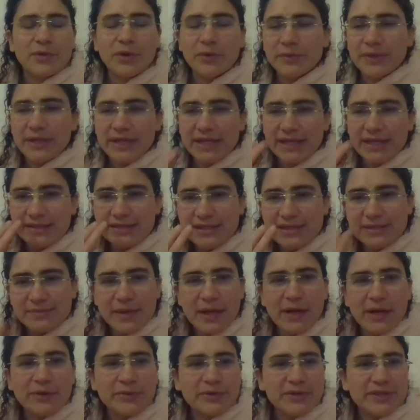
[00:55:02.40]
what we can
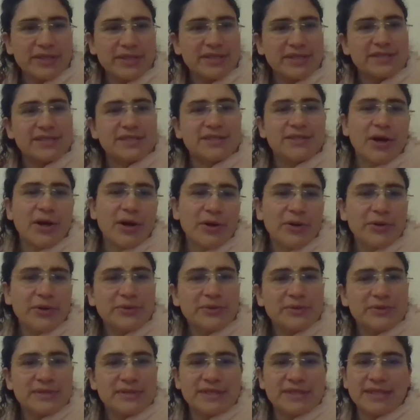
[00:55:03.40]
smell with this
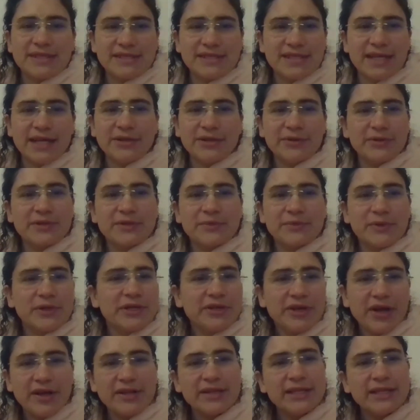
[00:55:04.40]
nose, etc.
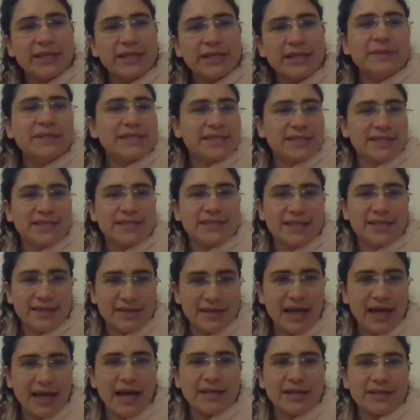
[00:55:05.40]
We're not limited to
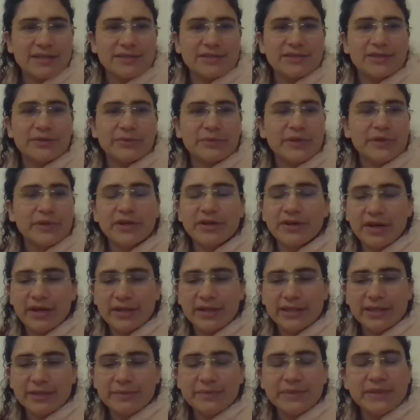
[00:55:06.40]
that. You know, we are
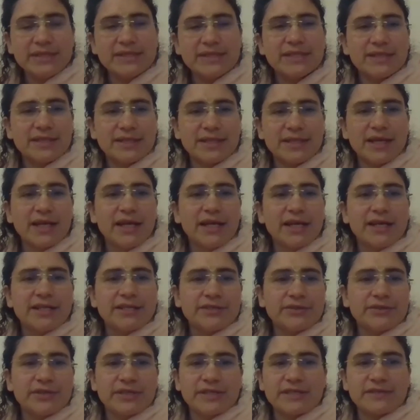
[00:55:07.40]
not limited
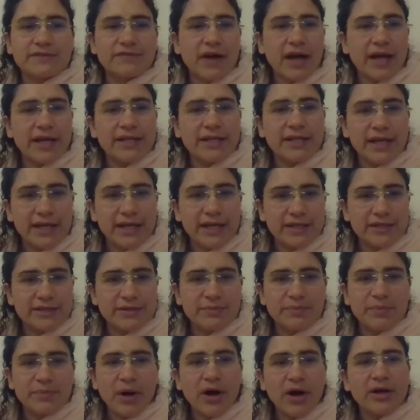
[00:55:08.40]
to this finite
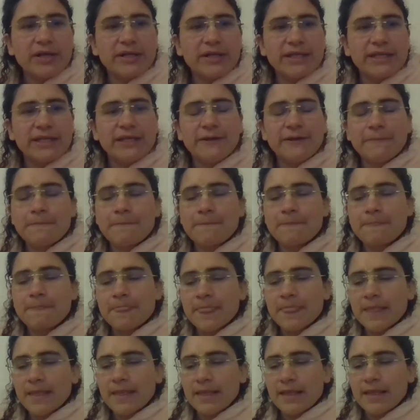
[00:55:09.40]
body
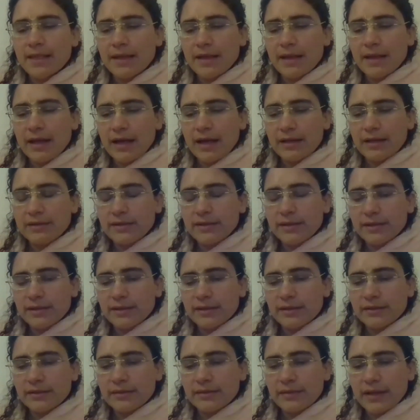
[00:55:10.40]
and
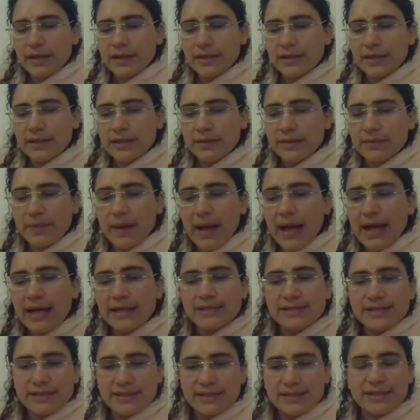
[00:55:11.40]
the
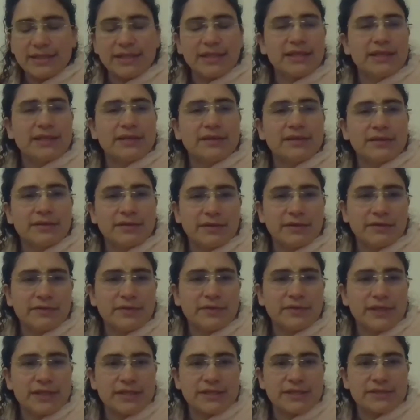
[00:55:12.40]
capacity
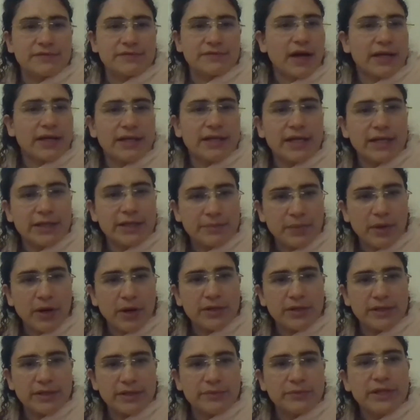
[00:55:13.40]
of this finite
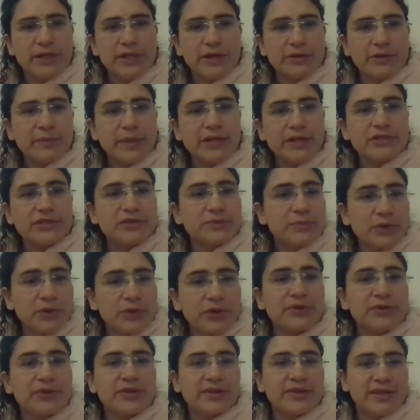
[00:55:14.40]
body. We are much
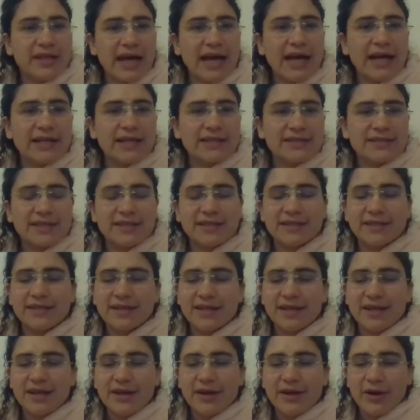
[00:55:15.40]
more than that. And
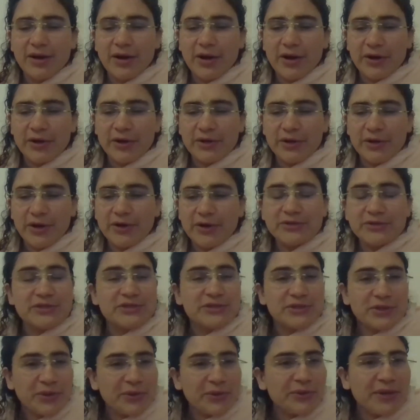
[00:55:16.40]
our
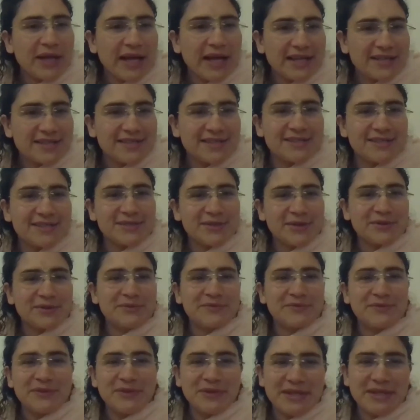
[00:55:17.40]
soul has its
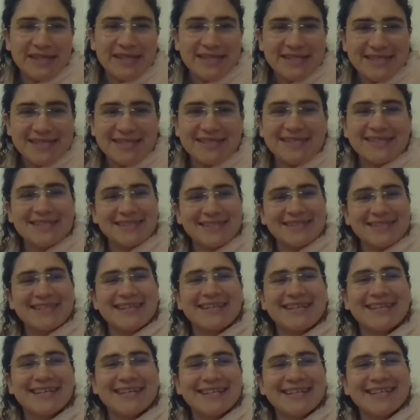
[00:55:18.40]
own voice.
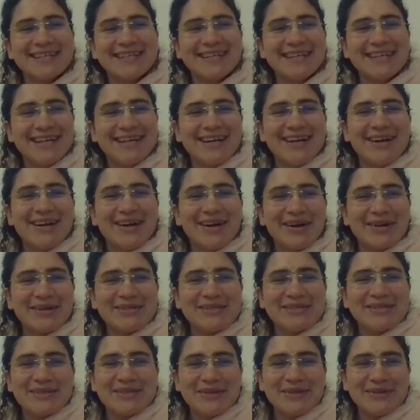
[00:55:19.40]
Our
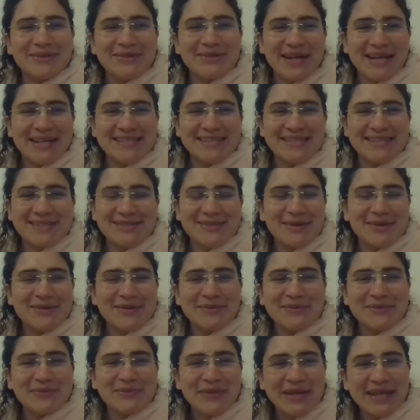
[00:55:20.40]
soul has its
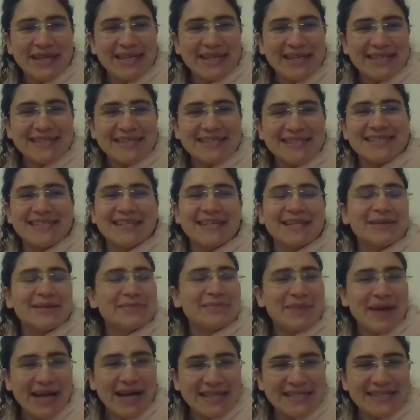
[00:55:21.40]
own wings and
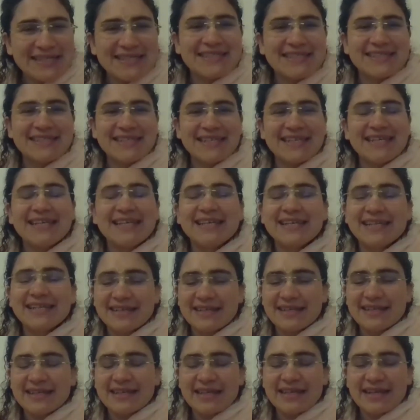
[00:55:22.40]
capacity.
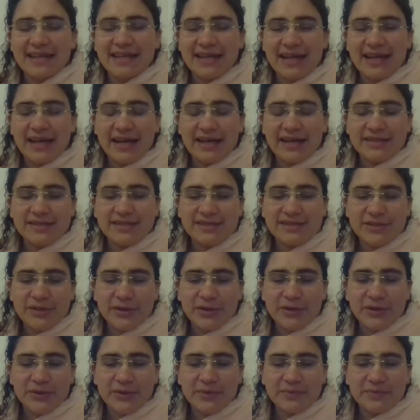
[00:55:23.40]
And
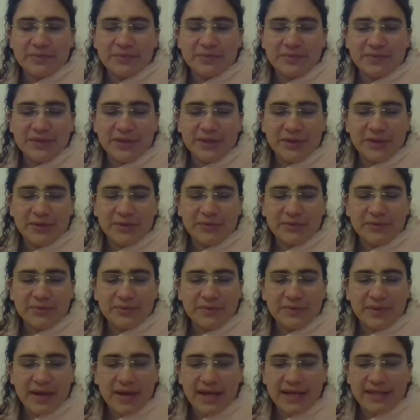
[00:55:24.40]
so, you know,
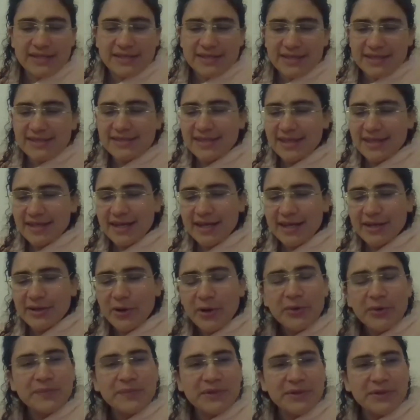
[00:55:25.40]
as I said, I
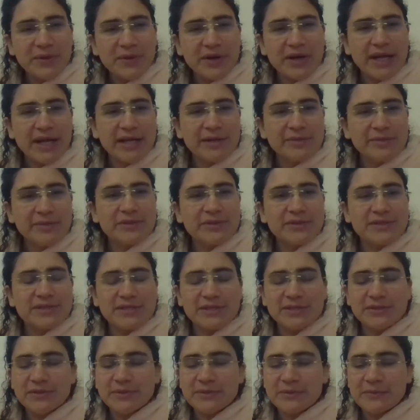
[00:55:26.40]
hope you are able
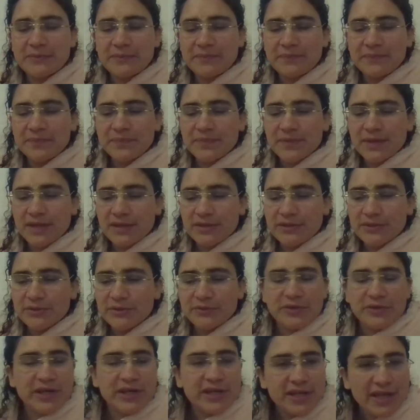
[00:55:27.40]
to
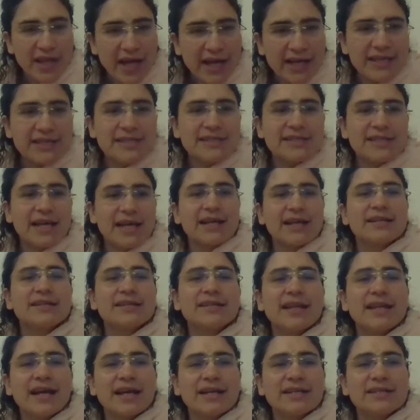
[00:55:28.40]
realize
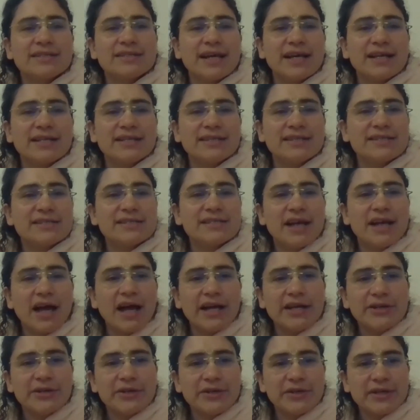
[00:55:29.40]
that
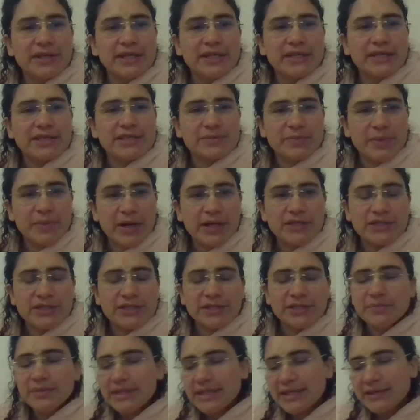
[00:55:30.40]
desire and
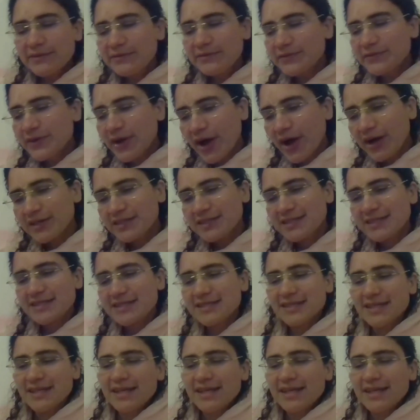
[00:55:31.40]
expression. But if not,